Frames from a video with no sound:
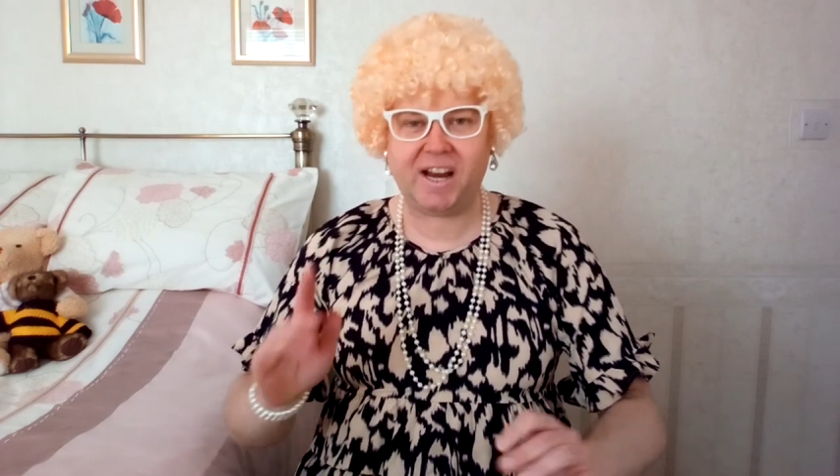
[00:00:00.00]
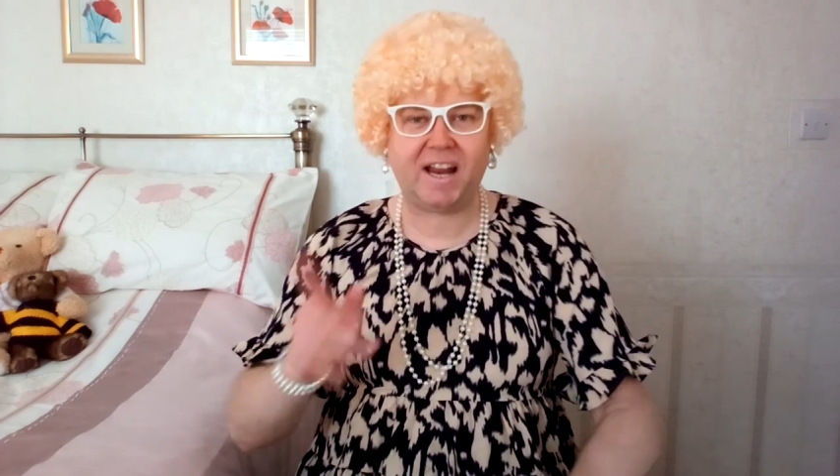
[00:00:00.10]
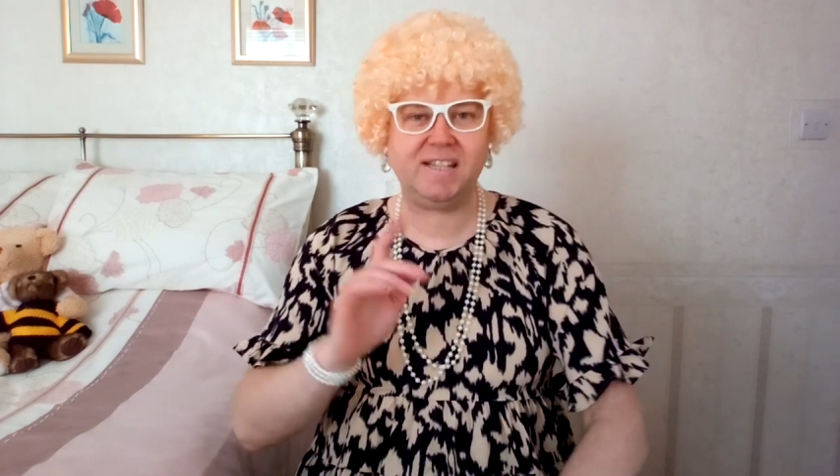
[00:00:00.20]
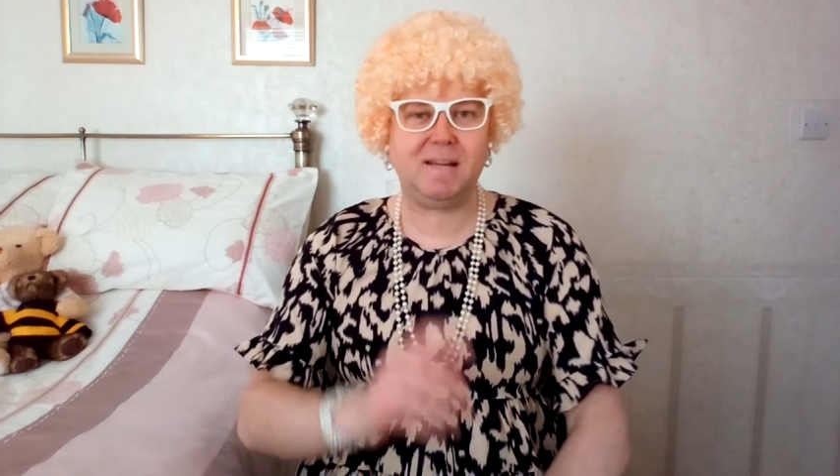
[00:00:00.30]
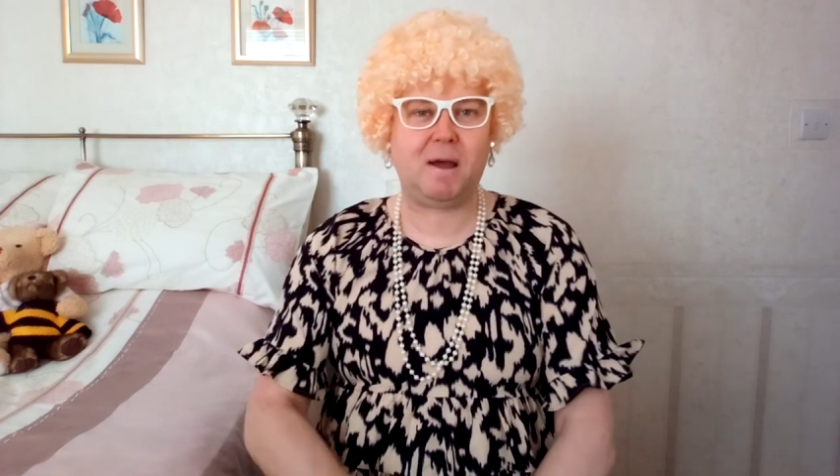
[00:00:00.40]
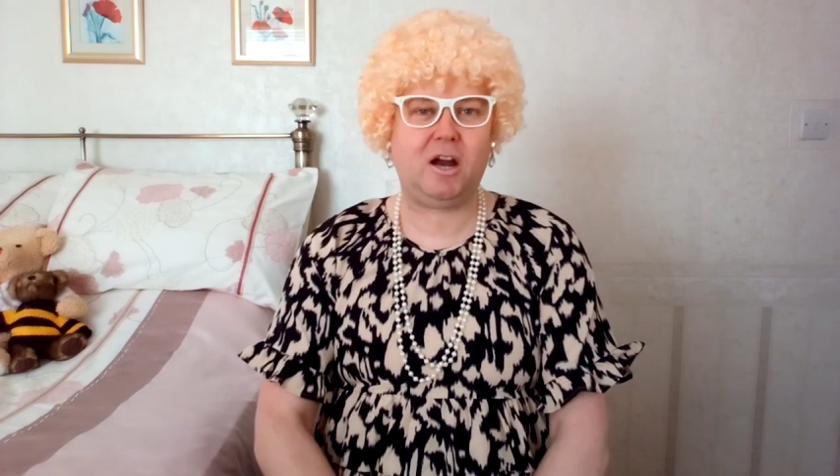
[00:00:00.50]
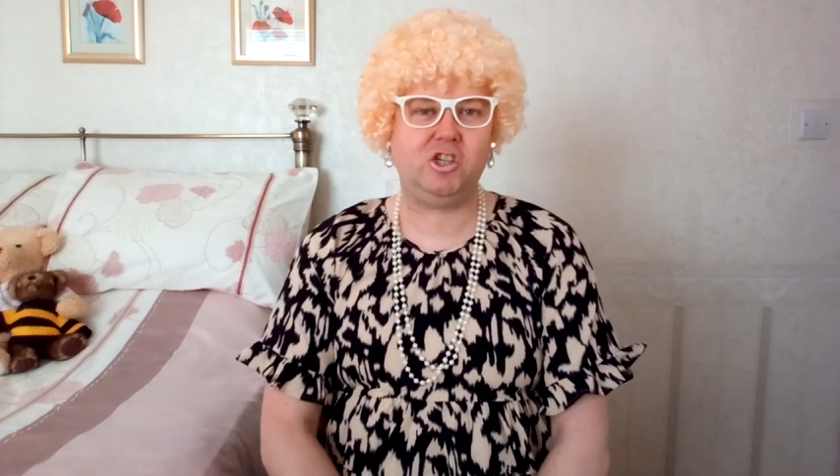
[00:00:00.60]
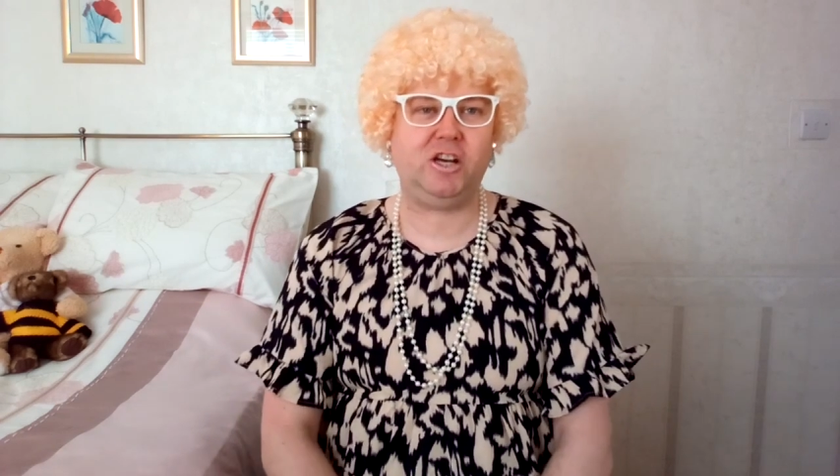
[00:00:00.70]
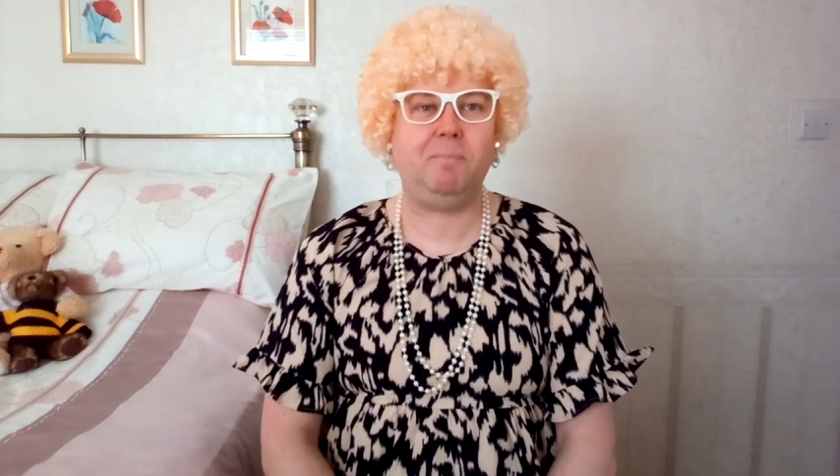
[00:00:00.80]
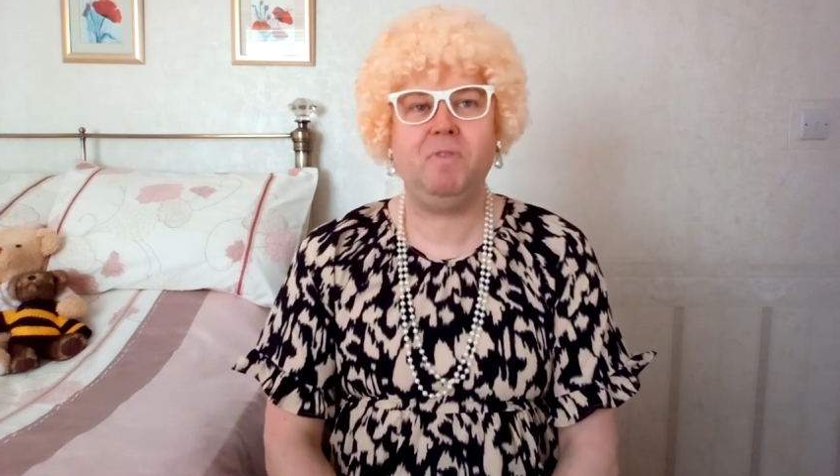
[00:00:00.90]
her Auntie
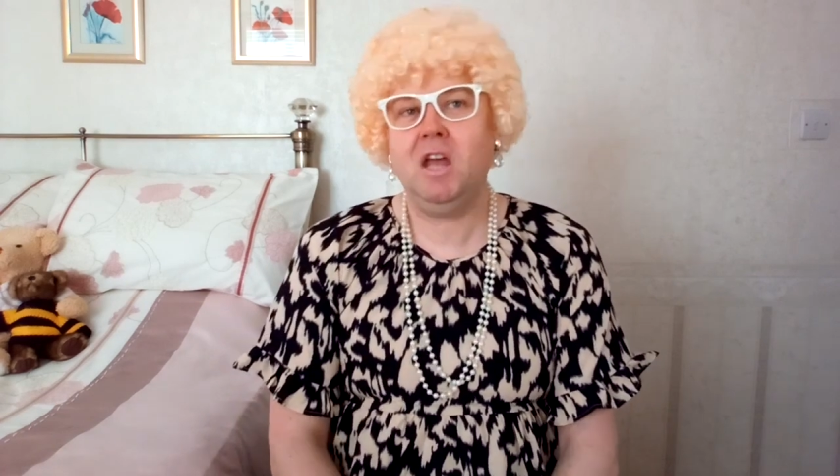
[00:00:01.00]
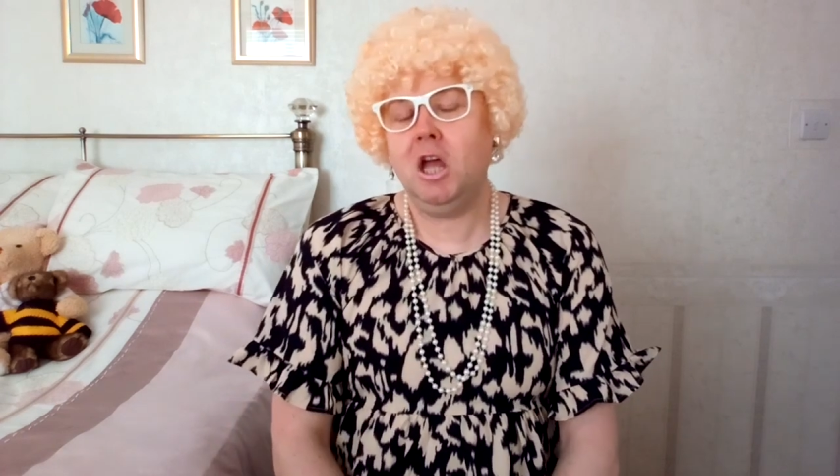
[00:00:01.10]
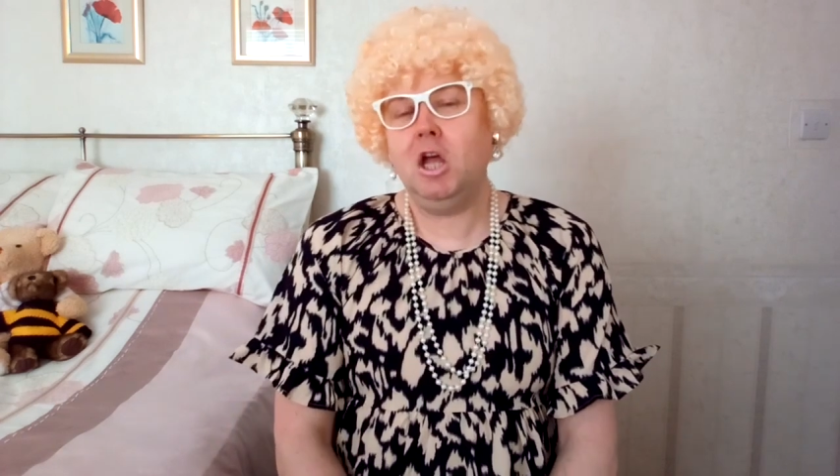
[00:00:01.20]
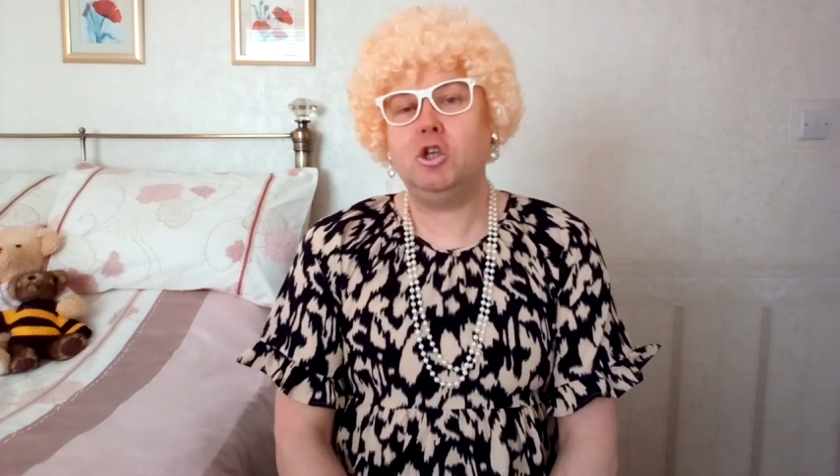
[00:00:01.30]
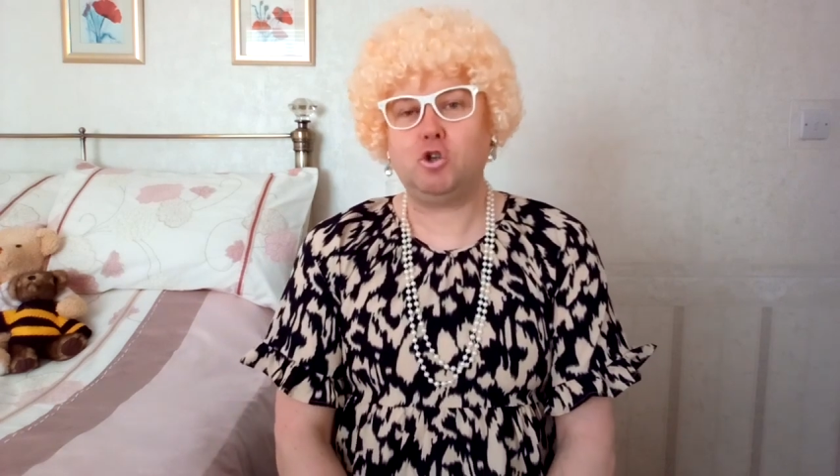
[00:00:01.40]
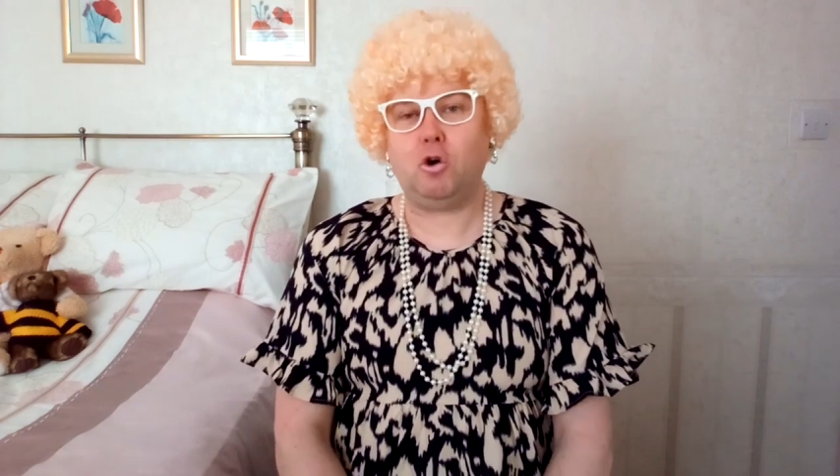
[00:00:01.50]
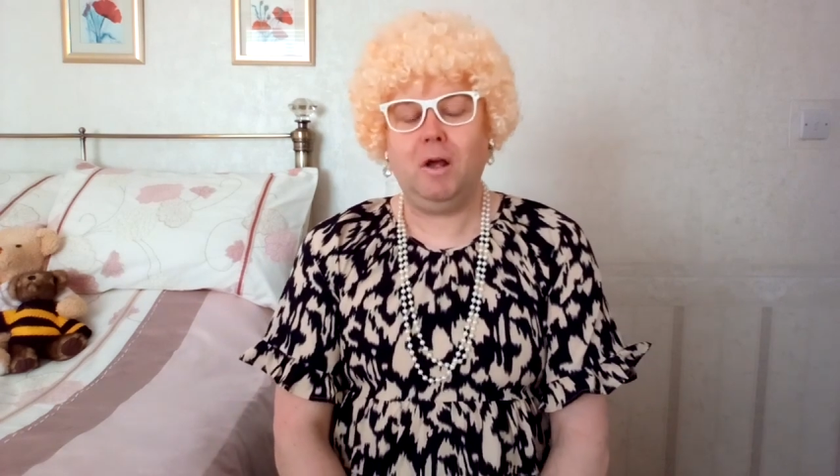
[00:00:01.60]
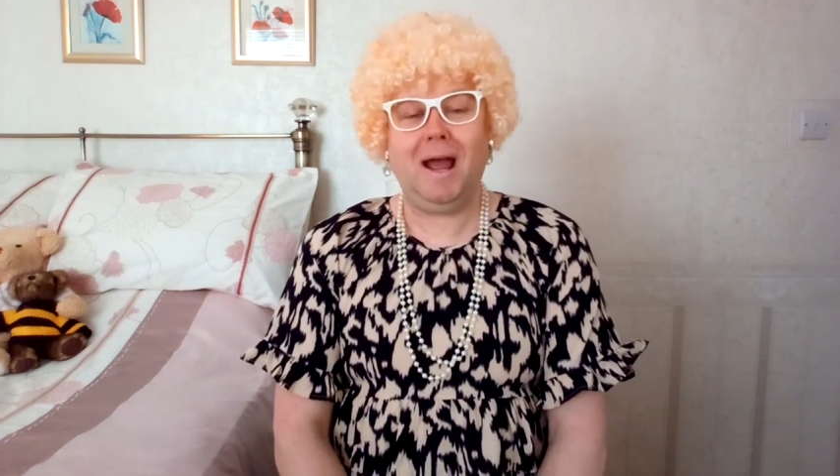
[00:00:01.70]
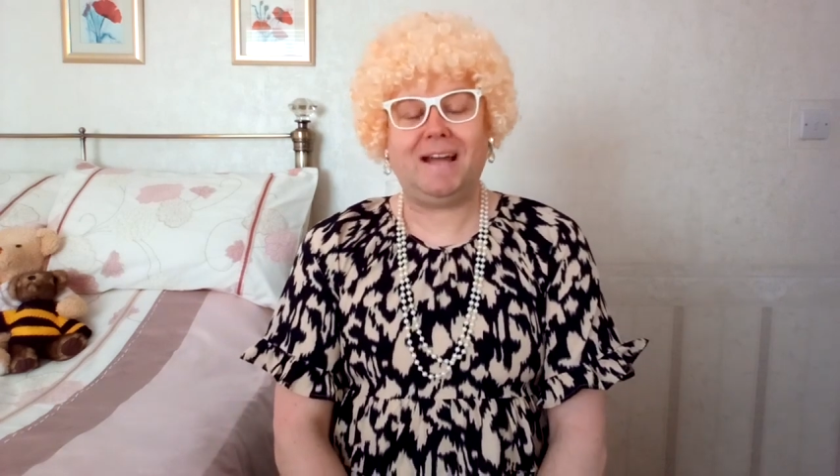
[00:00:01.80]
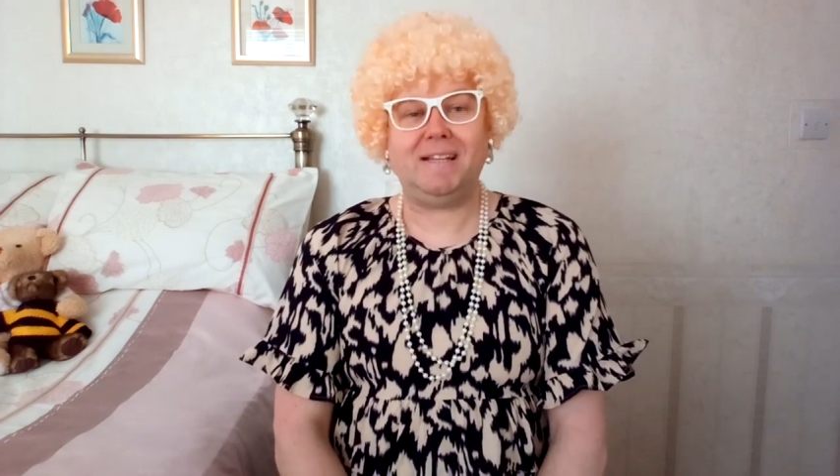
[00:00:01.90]
Marjorie.
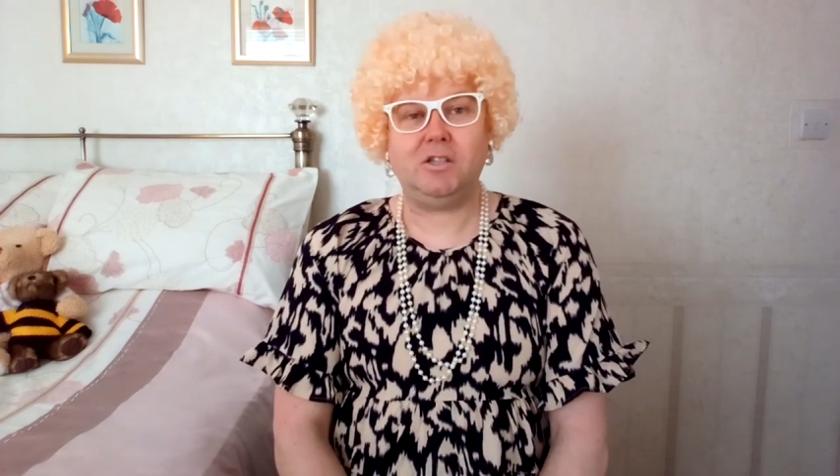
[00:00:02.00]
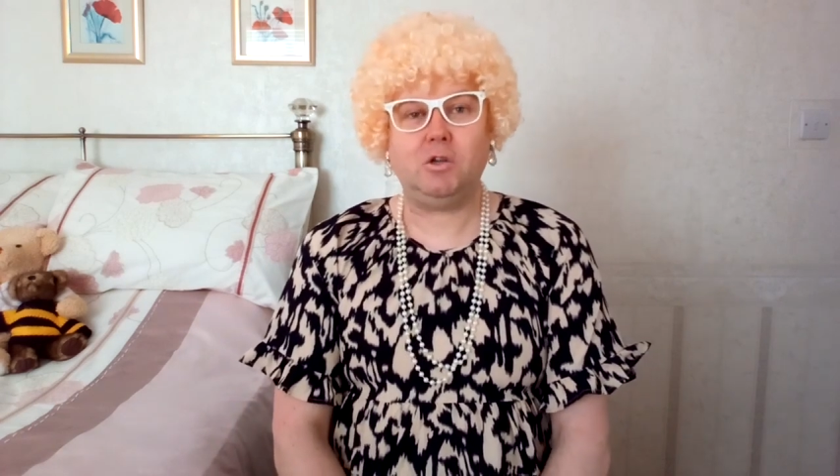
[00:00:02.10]
So I says,